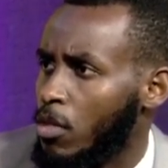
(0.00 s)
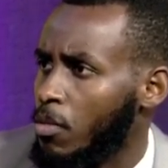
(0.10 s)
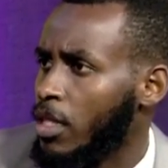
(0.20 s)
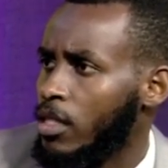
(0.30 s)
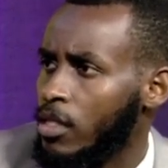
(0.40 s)

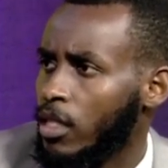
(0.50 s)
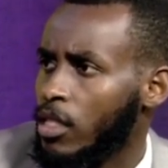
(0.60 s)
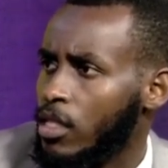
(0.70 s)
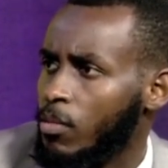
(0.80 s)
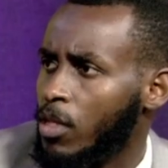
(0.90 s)
Maybe he's
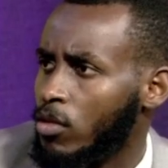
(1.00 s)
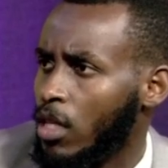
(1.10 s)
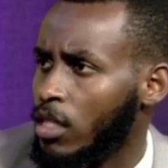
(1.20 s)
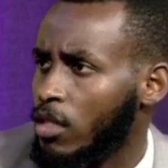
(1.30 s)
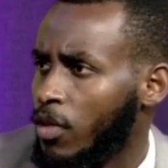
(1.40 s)
seeking something
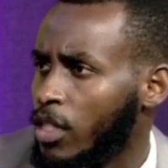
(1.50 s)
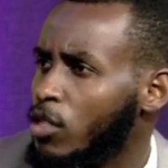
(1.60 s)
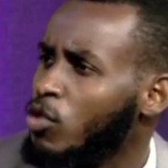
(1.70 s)
totally different.